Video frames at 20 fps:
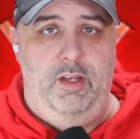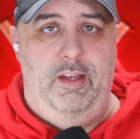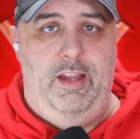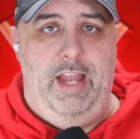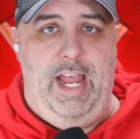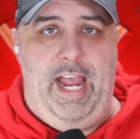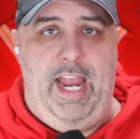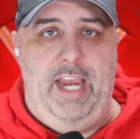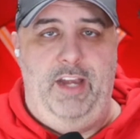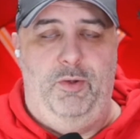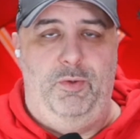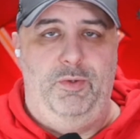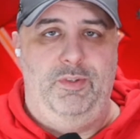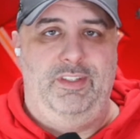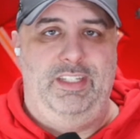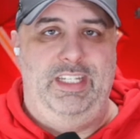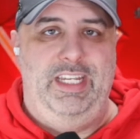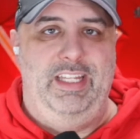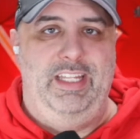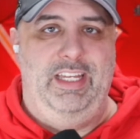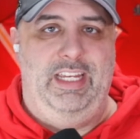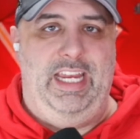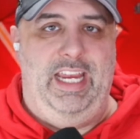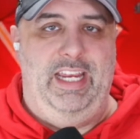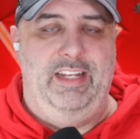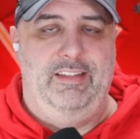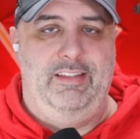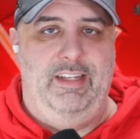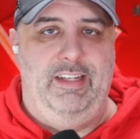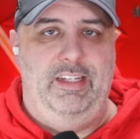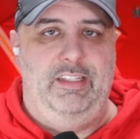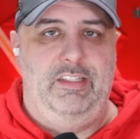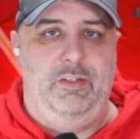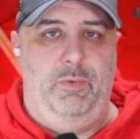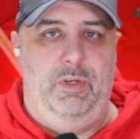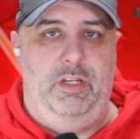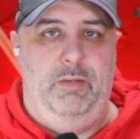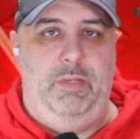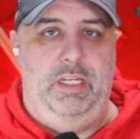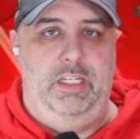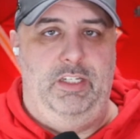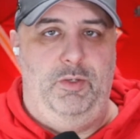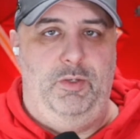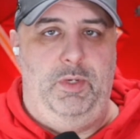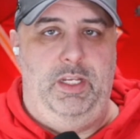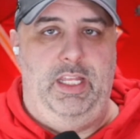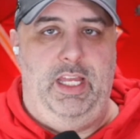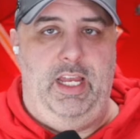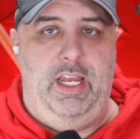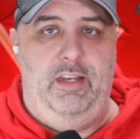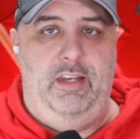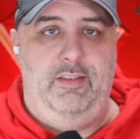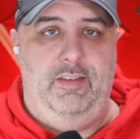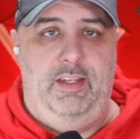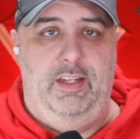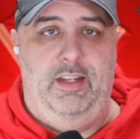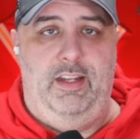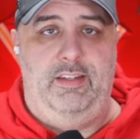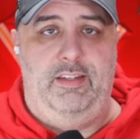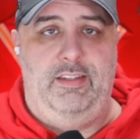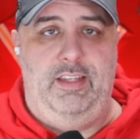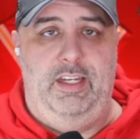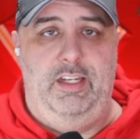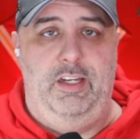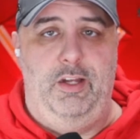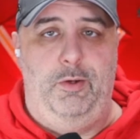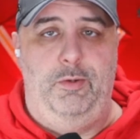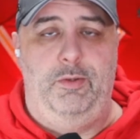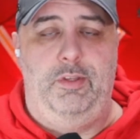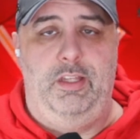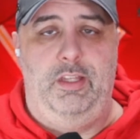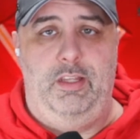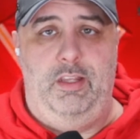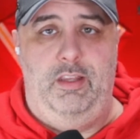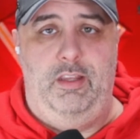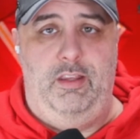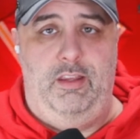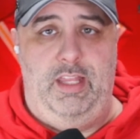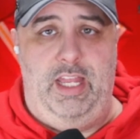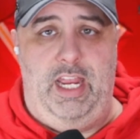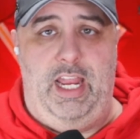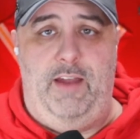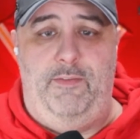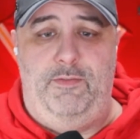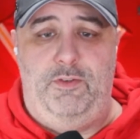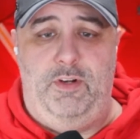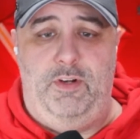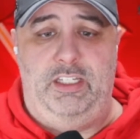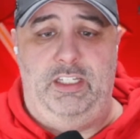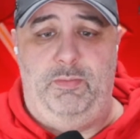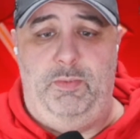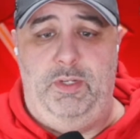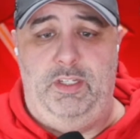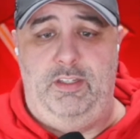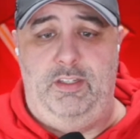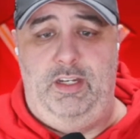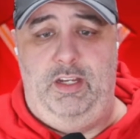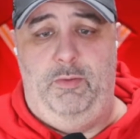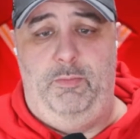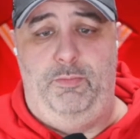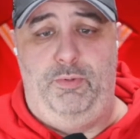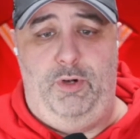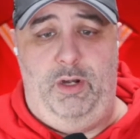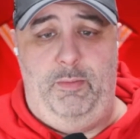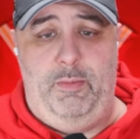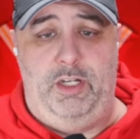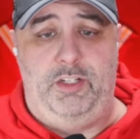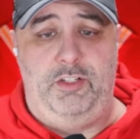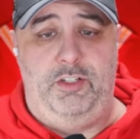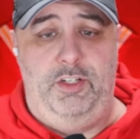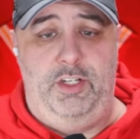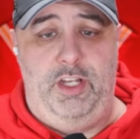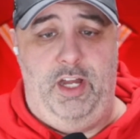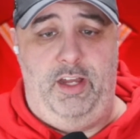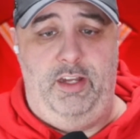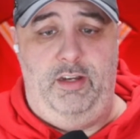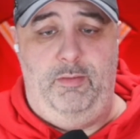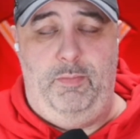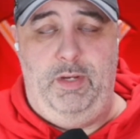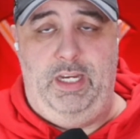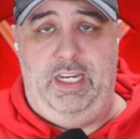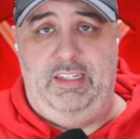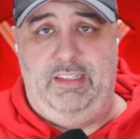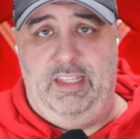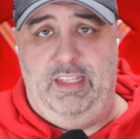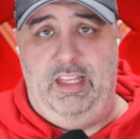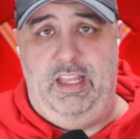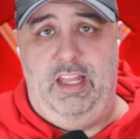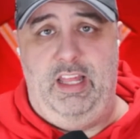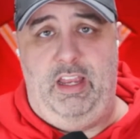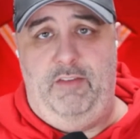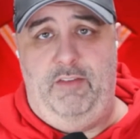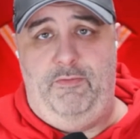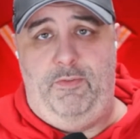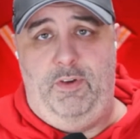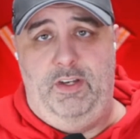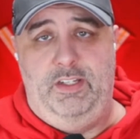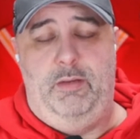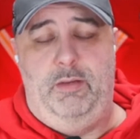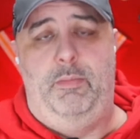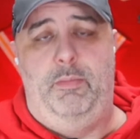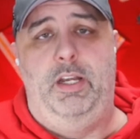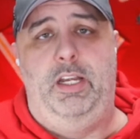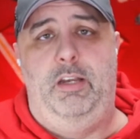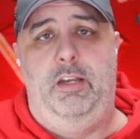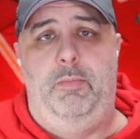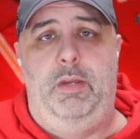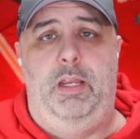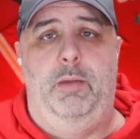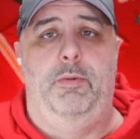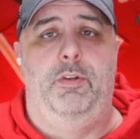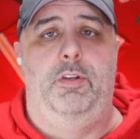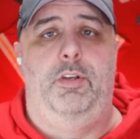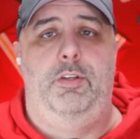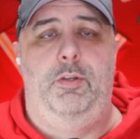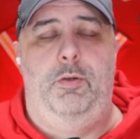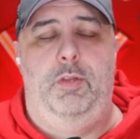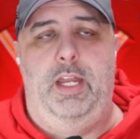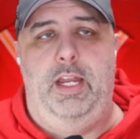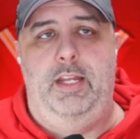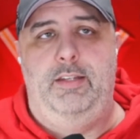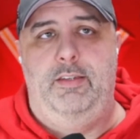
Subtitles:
I don't see that Kansas City is going to be doing that unless they know that they have Trey Smith's deal pretty much done, because then that frees up money to be able to do that.